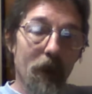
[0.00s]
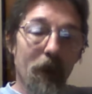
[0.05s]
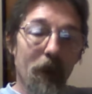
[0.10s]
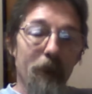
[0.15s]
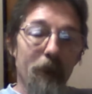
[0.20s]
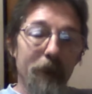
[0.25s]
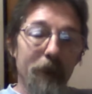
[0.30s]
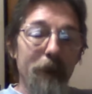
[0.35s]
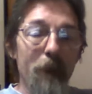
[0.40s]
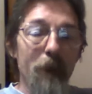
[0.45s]

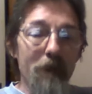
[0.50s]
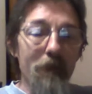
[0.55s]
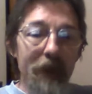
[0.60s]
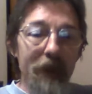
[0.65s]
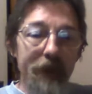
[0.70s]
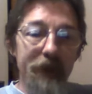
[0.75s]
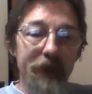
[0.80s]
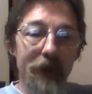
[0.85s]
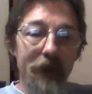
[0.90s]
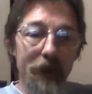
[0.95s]
people
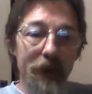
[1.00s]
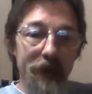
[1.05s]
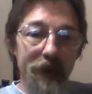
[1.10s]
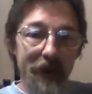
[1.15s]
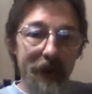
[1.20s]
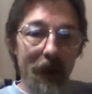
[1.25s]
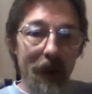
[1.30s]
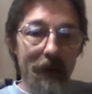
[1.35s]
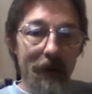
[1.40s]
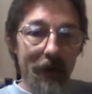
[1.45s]

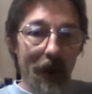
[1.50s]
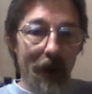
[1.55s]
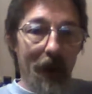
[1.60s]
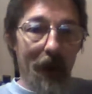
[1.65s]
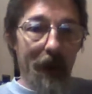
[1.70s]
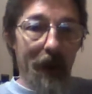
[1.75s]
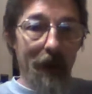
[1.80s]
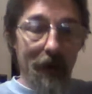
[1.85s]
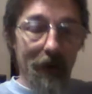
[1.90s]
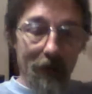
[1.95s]
misunderstand the
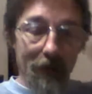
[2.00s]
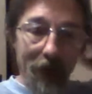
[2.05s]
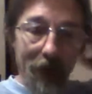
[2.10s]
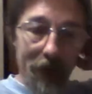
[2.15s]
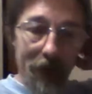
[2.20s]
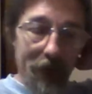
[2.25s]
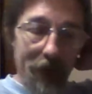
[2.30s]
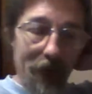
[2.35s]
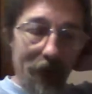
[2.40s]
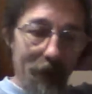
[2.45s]
guide.
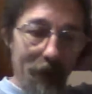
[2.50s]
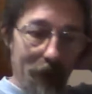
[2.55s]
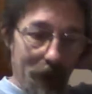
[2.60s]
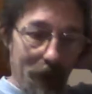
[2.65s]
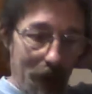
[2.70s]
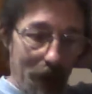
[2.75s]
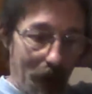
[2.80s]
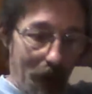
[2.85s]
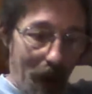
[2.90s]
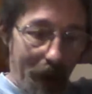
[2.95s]
Buttercup,
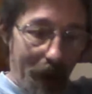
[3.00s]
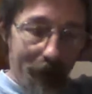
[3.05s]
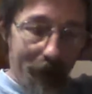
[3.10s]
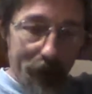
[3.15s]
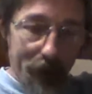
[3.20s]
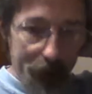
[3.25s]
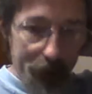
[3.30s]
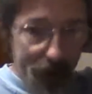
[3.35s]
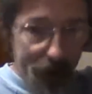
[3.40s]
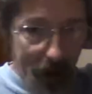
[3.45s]
I
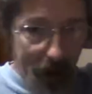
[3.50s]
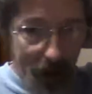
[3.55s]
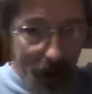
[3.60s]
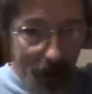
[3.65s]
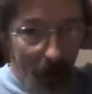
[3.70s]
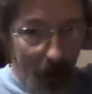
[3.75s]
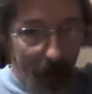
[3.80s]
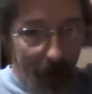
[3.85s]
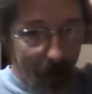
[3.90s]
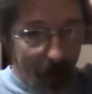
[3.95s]
appreciate
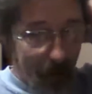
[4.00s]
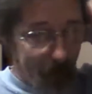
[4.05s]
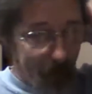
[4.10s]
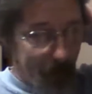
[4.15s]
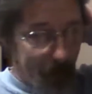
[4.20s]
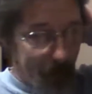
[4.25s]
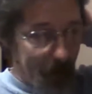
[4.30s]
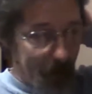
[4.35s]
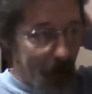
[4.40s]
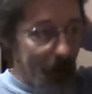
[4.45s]
you buying it.
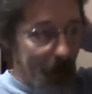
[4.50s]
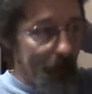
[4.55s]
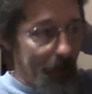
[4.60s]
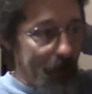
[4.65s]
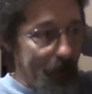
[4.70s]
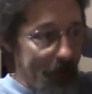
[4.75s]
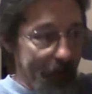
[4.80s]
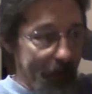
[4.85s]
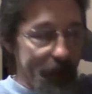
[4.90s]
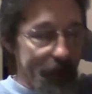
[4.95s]

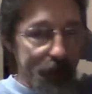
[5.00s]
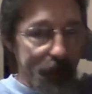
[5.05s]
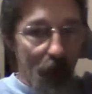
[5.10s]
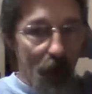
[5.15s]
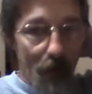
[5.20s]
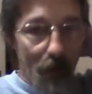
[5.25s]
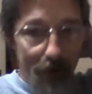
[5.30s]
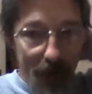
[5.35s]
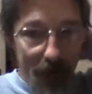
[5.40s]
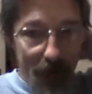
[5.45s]
Please
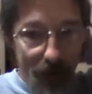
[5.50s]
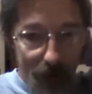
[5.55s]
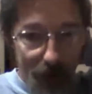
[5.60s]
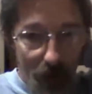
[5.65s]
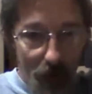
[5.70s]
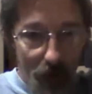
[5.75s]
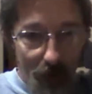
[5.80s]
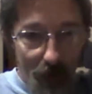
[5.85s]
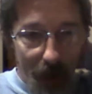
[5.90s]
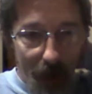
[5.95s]
don't be
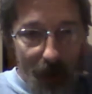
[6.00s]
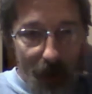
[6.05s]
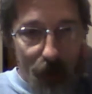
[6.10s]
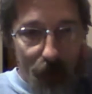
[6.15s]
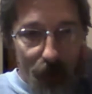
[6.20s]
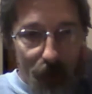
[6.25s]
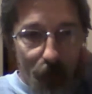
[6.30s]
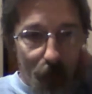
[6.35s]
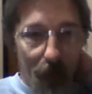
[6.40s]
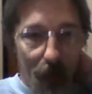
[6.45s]
thrown by
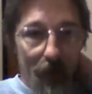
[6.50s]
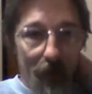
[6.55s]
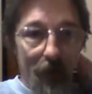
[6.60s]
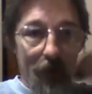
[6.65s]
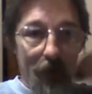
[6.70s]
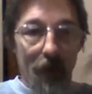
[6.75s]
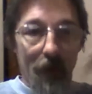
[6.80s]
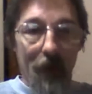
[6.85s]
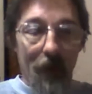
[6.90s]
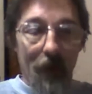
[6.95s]
the word
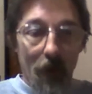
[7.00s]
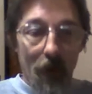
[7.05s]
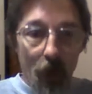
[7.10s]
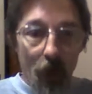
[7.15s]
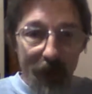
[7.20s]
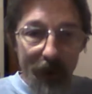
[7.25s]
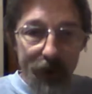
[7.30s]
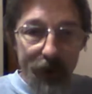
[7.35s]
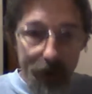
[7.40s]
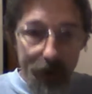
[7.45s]

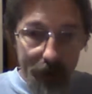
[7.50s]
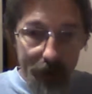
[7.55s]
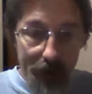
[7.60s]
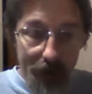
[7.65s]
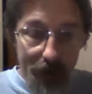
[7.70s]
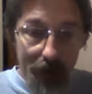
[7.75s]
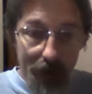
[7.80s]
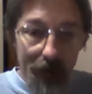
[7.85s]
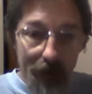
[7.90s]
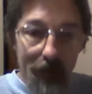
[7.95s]
wizard.
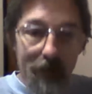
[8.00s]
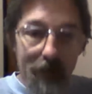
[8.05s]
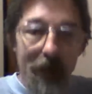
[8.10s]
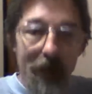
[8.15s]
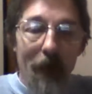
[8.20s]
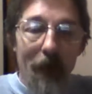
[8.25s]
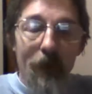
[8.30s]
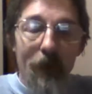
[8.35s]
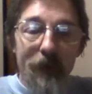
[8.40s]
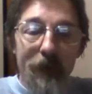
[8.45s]

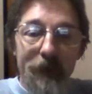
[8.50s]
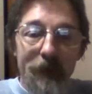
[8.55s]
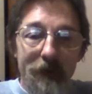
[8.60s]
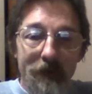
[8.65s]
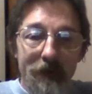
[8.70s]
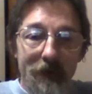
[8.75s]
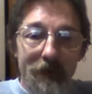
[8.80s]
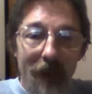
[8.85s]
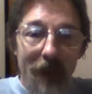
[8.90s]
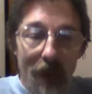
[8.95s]
That
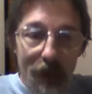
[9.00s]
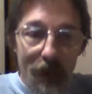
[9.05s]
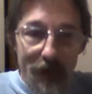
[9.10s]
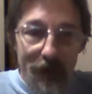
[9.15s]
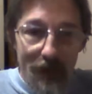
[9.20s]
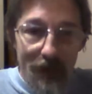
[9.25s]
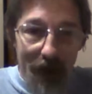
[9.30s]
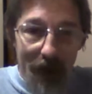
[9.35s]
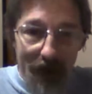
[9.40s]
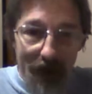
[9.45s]
was
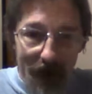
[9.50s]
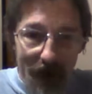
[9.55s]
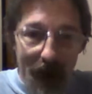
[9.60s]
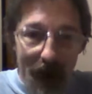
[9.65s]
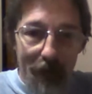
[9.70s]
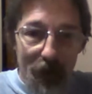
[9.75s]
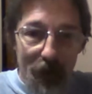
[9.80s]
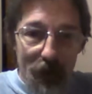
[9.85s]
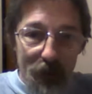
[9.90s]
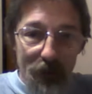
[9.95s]
my
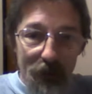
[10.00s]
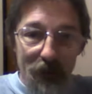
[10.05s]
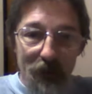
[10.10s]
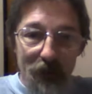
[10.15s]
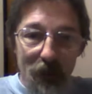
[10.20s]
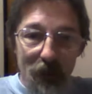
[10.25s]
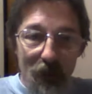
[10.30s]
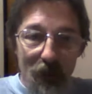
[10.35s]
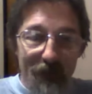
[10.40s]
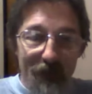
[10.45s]
neighbors
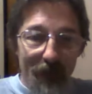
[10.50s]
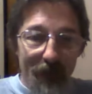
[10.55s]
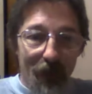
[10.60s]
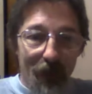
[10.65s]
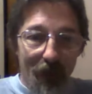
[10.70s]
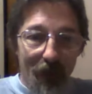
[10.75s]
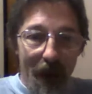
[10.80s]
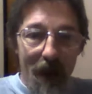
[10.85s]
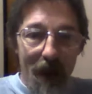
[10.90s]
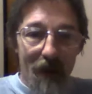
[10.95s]
goofing
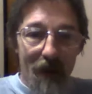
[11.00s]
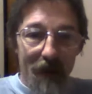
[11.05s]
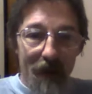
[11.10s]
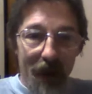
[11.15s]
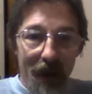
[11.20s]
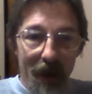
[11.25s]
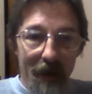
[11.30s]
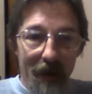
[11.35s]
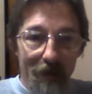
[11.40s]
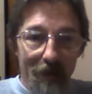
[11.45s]

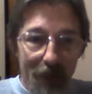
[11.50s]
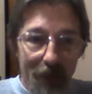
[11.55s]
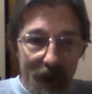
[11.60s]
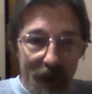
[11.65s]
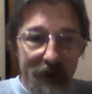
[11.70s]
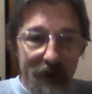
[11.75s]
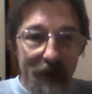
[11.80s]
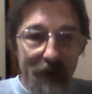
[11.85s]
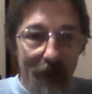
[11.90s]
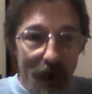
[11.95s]
around and
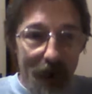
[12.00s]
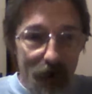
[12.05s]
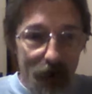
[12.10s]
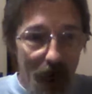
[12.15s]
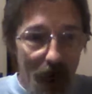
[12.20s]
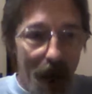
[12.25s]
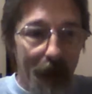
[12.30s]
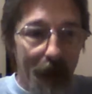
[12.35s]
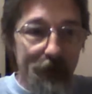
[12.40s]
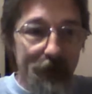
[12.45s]
busting my
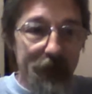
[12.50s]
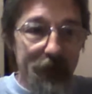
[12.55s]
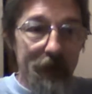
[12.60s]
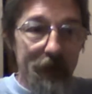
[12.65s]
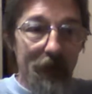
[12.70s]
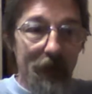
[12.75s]
chops